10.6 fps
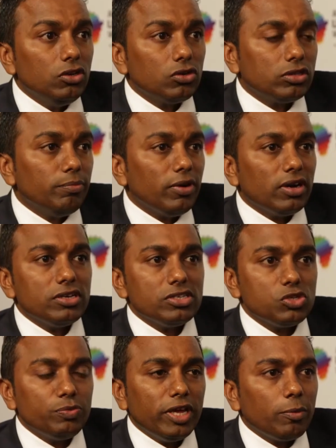Look, the market
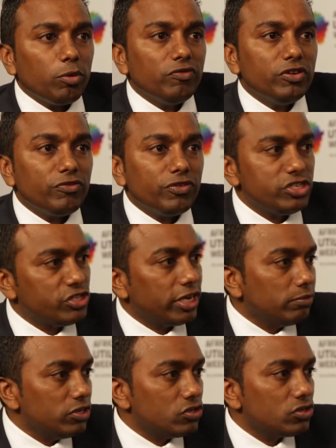is made up of different
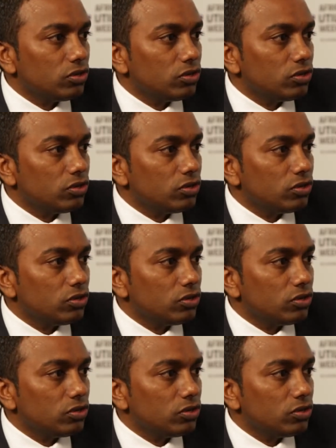segments.